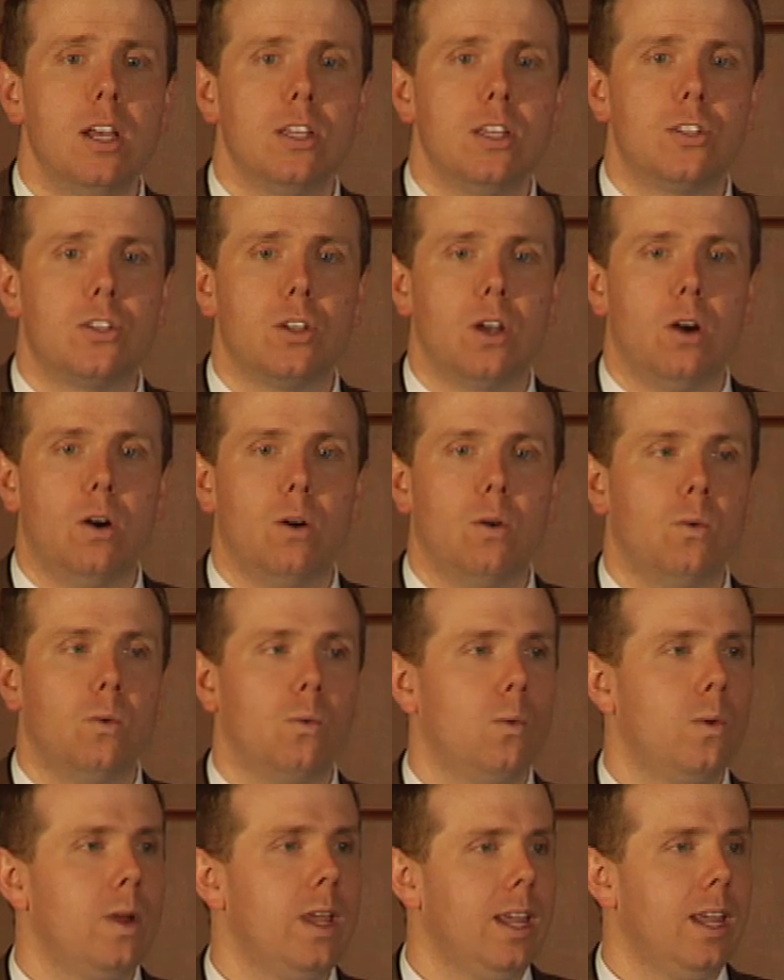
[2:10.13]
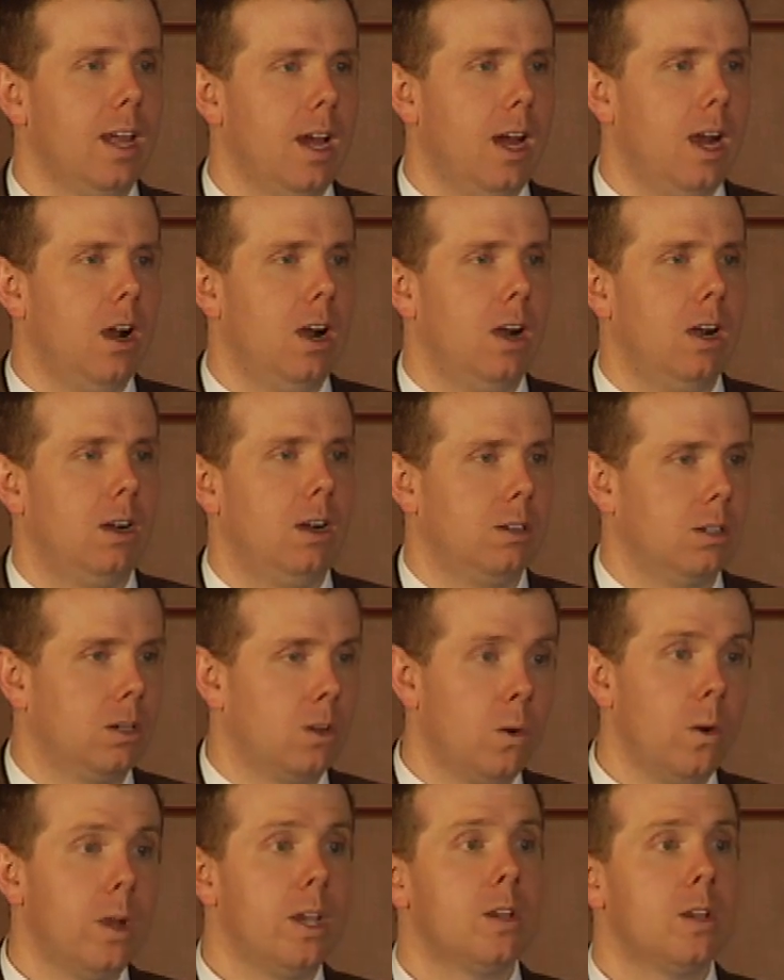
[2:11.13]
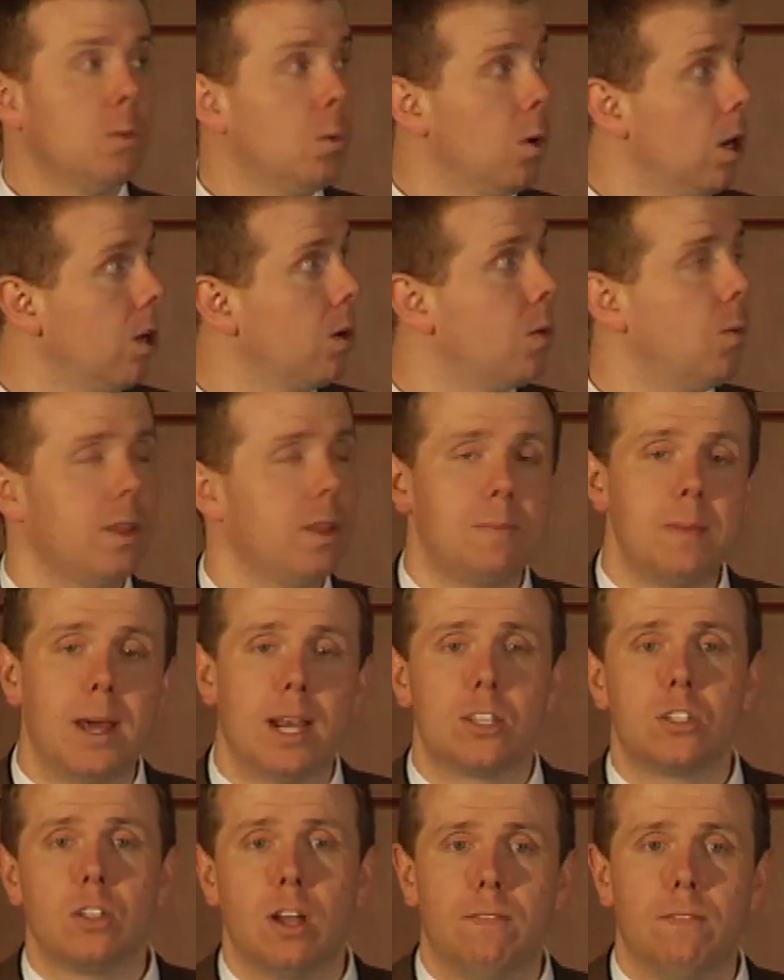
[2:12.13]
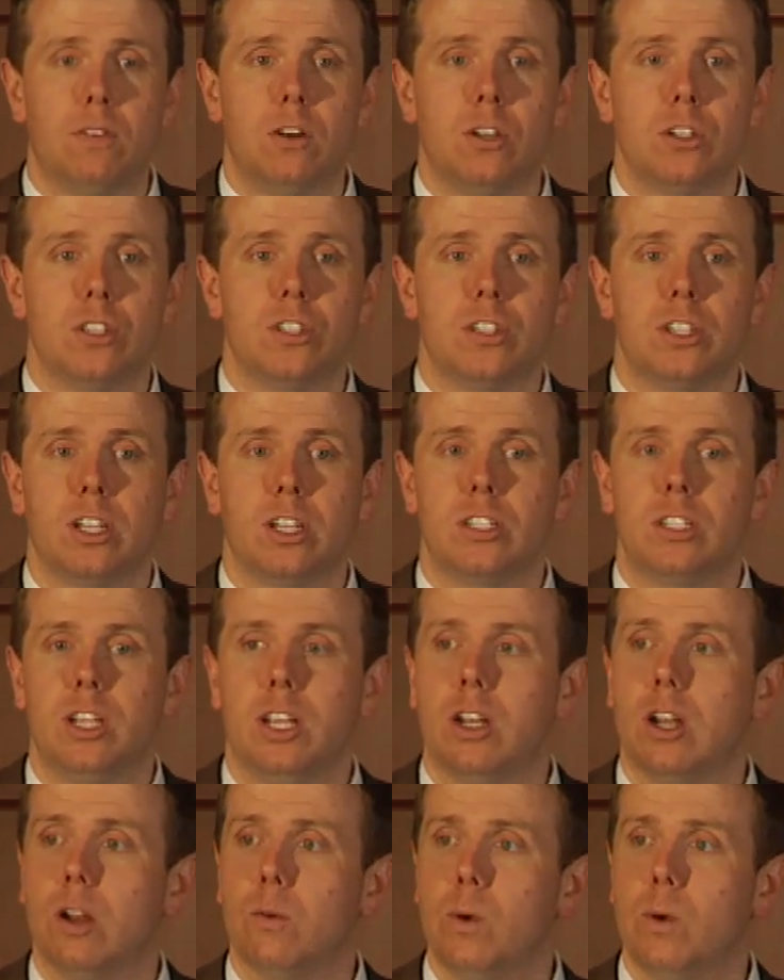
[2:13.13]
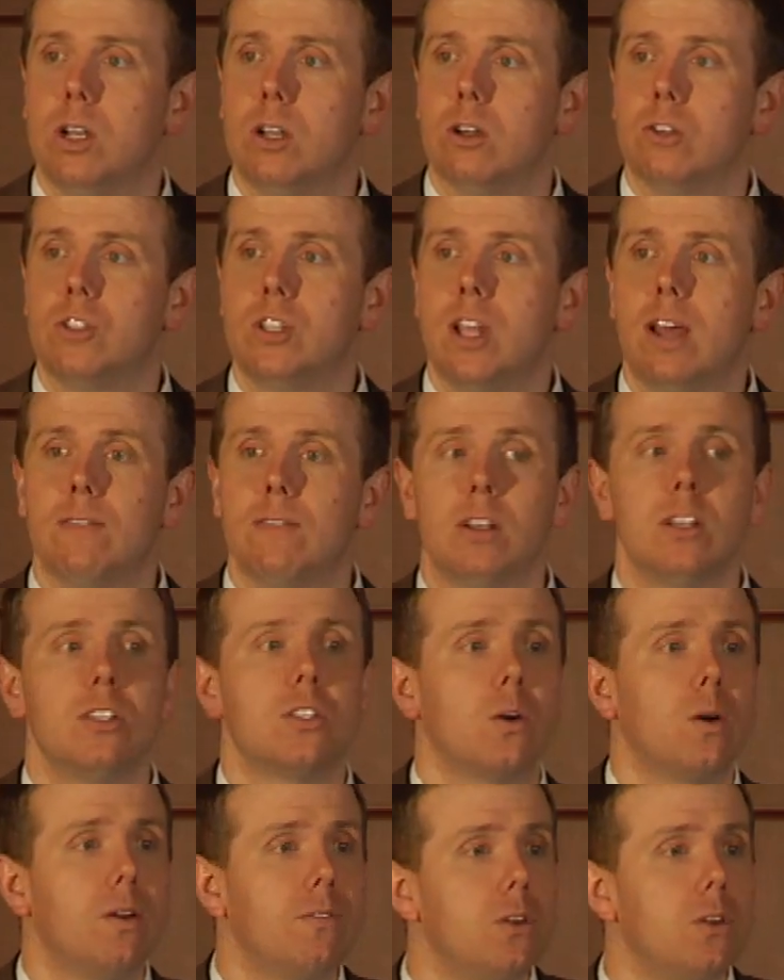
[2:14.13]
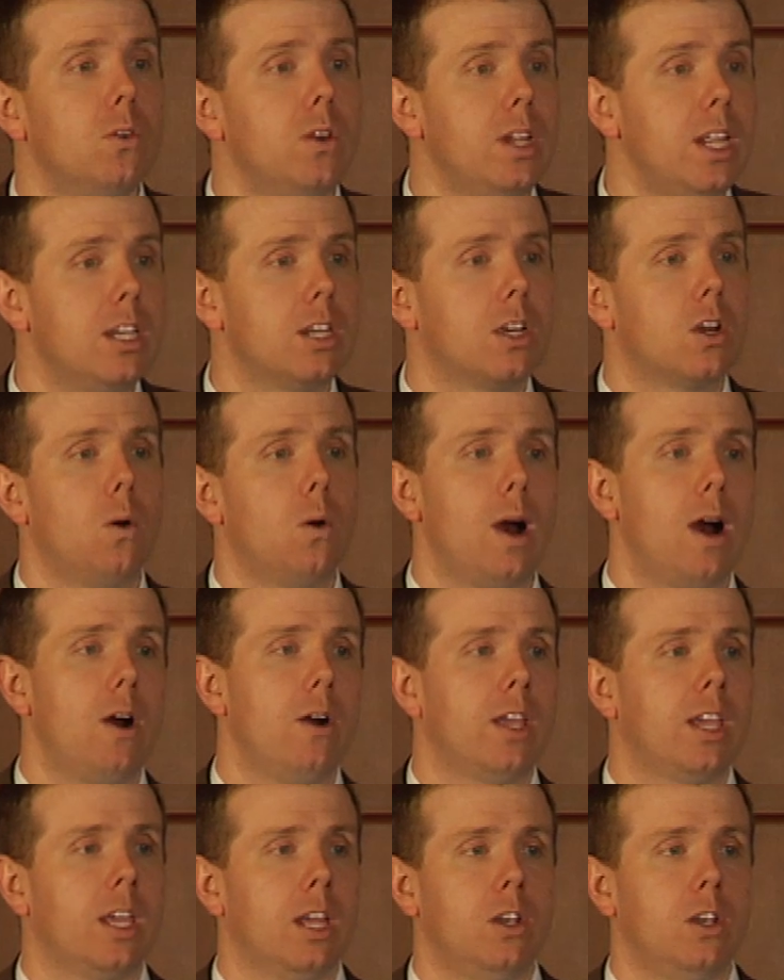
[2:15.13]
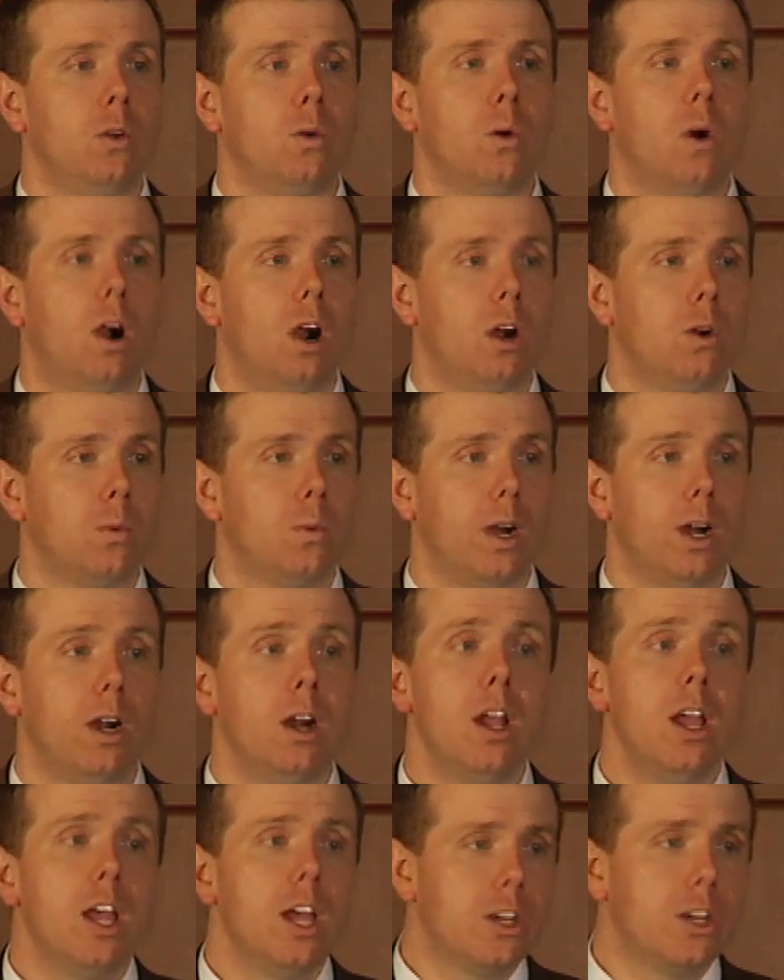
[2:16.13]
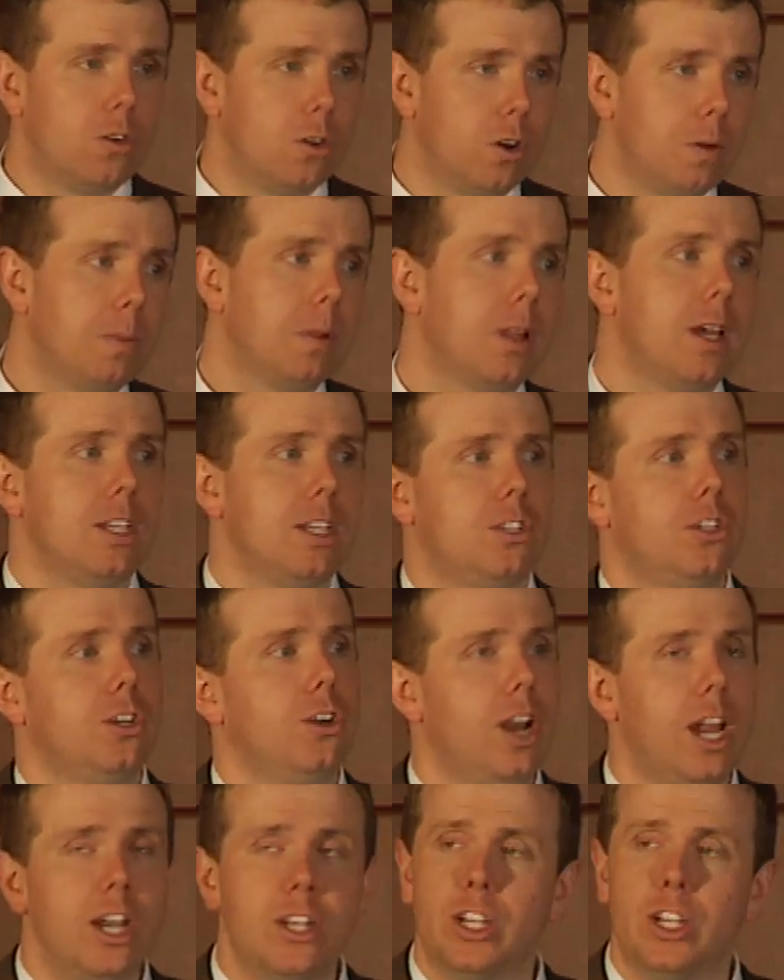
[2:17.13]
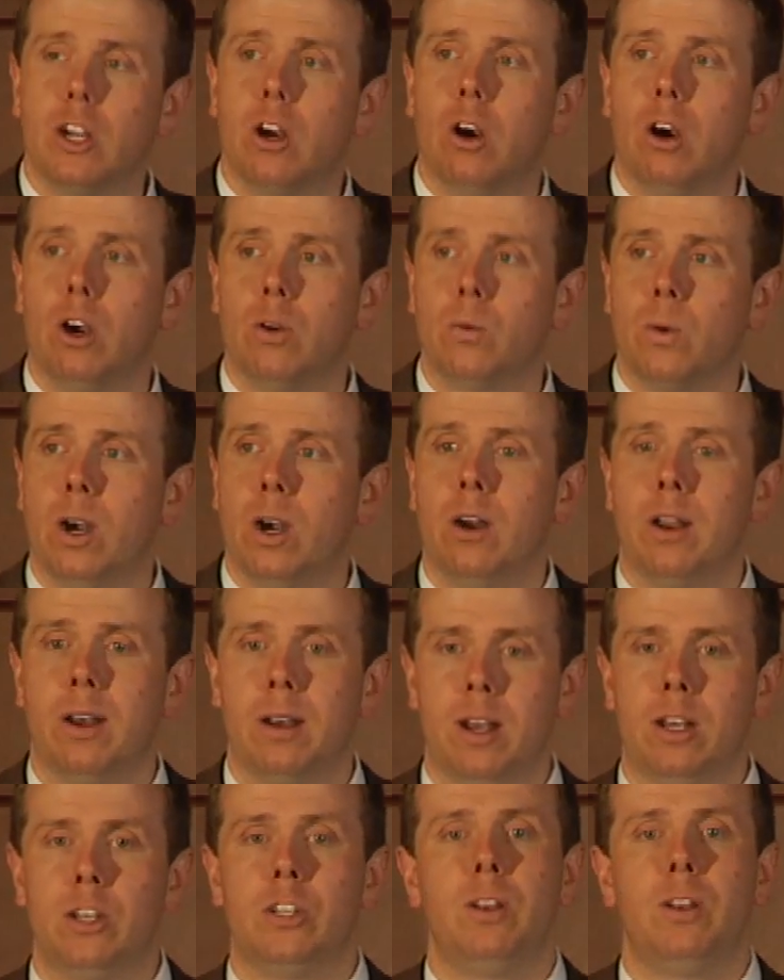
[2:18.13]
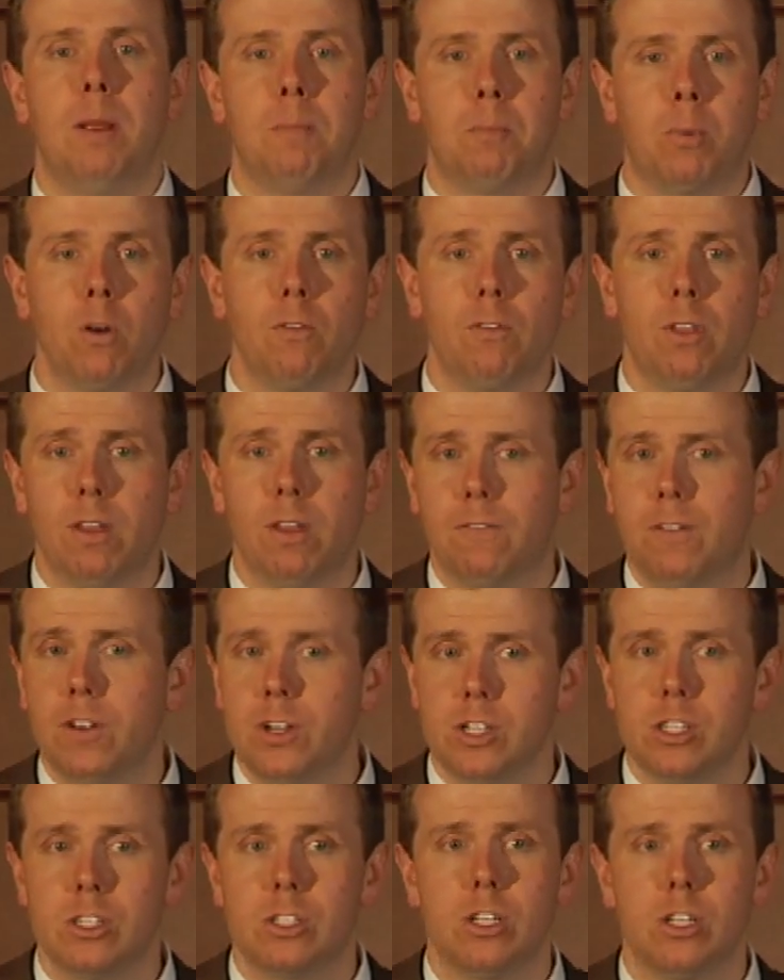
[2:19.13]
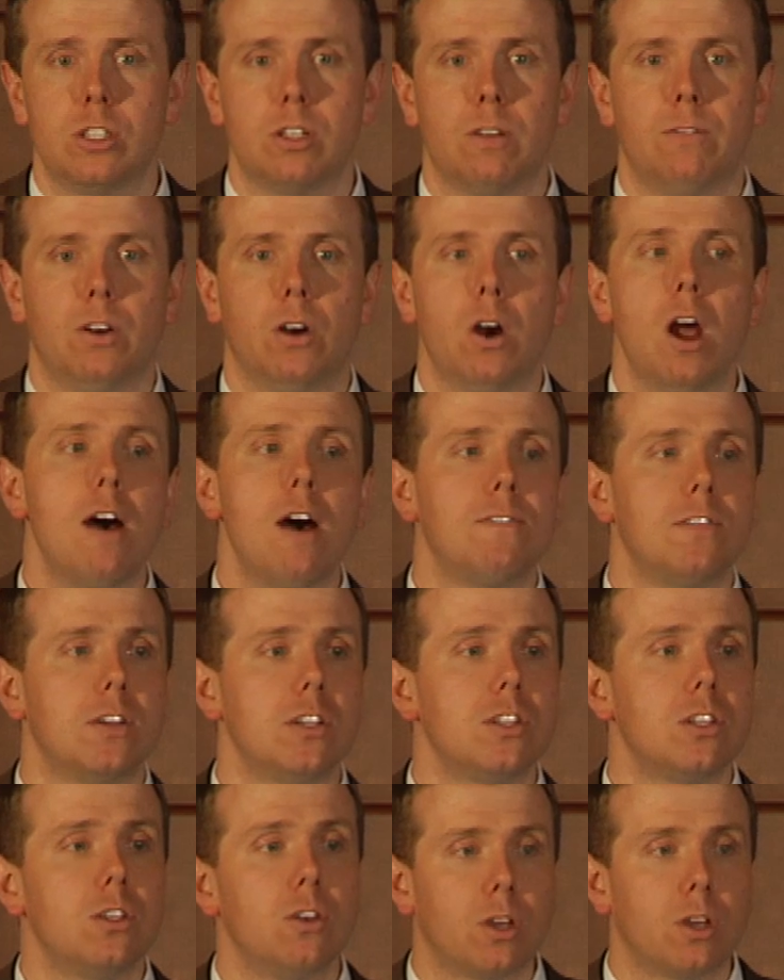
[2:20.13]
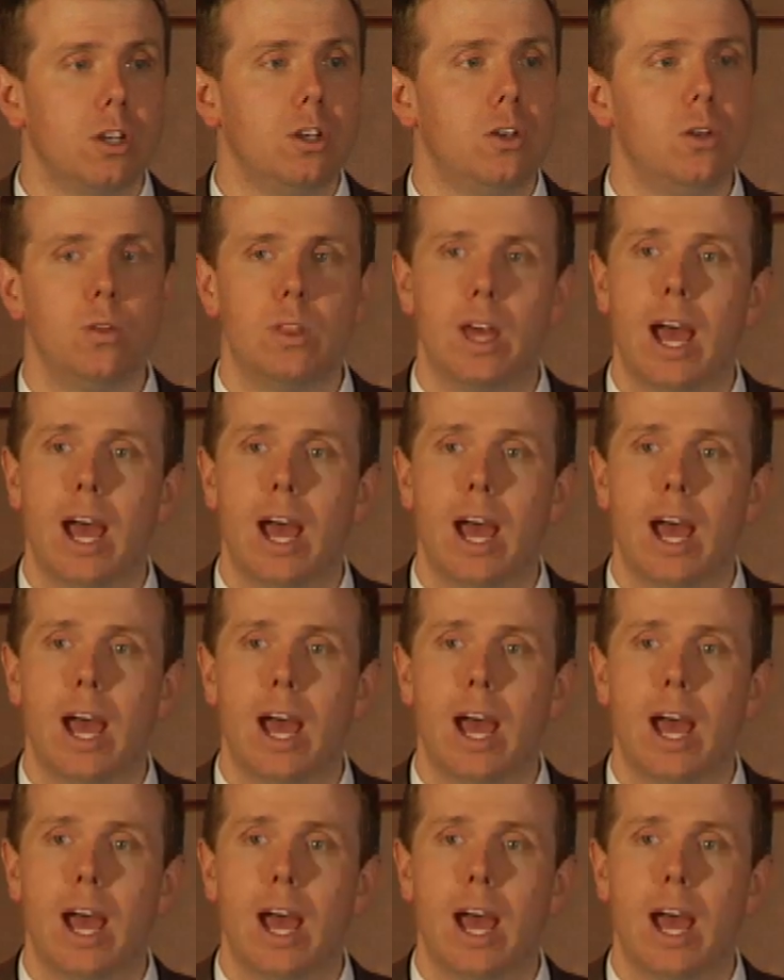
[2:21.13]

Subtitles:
So we are going to work with Medisoft version 16 on Windows 7, so if you need to go out and get new hardware to replace your aging hardware and improve the efficiencies of your office, you can do